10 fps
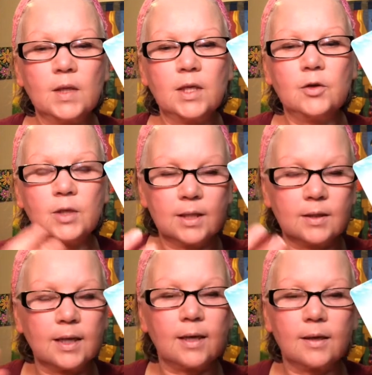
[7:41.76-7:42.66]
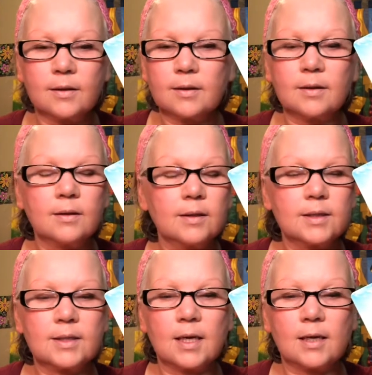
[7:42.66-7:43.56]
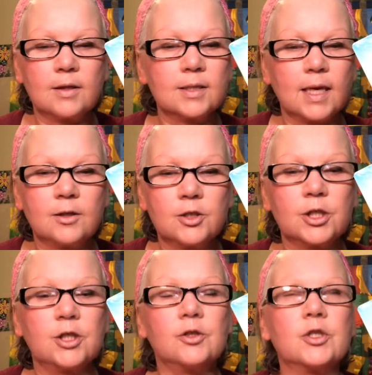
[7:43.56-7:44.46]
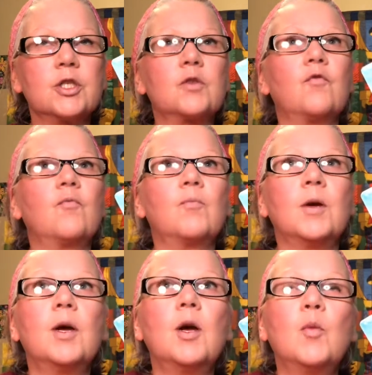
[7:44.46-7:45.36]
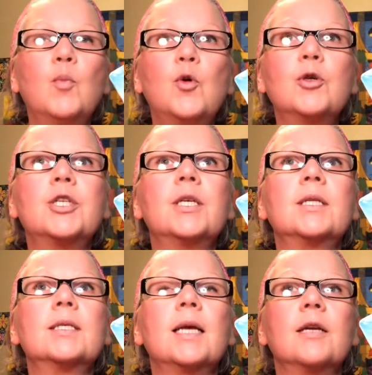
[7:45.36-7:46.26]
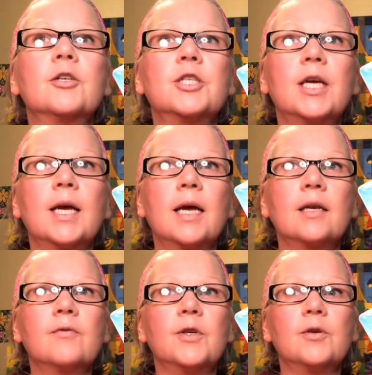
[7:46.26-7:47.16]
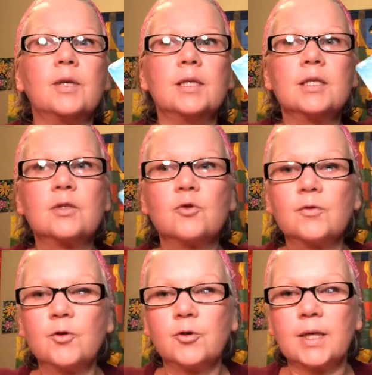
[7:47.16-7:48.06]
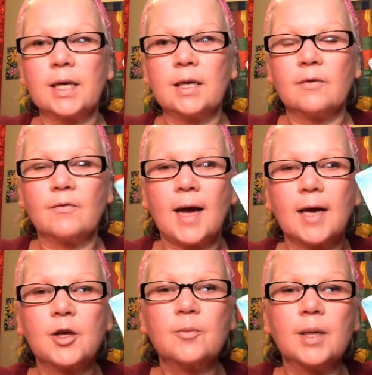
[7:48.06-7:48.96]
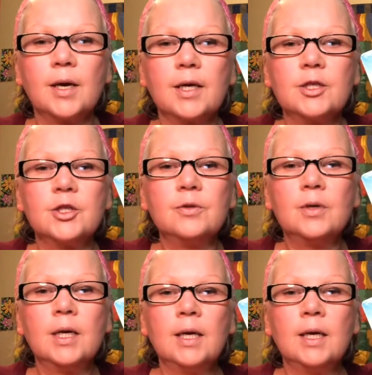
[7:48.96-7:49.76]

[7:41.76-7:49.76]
it's like this energy, you're just pushing this energy ahead of you, and it's sort of creating a vacuum behind you,